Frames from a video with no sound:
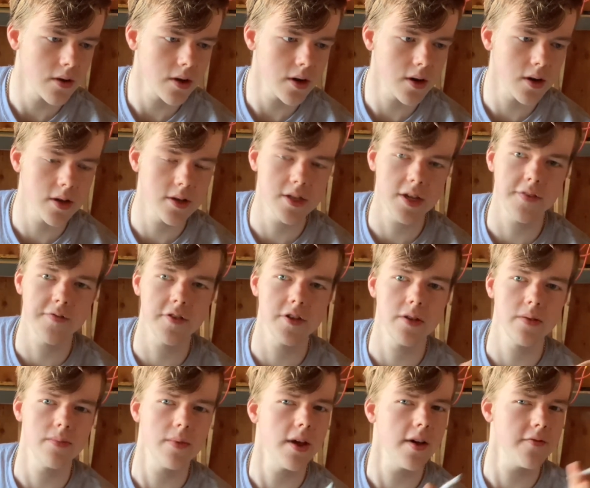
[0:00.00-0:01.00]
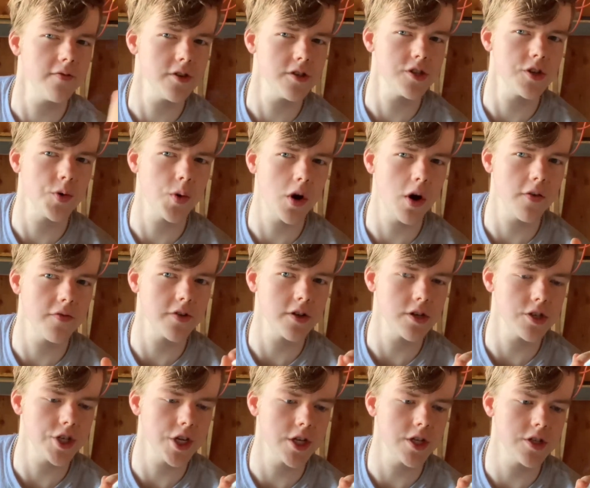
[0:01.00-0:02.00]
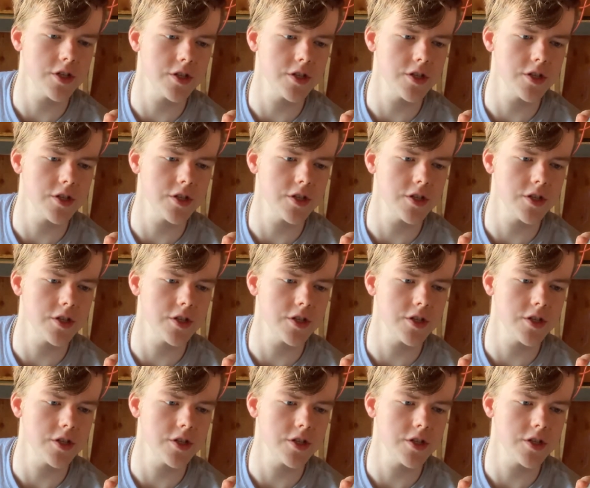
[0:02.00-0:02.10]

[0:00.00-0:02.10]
because every so often change of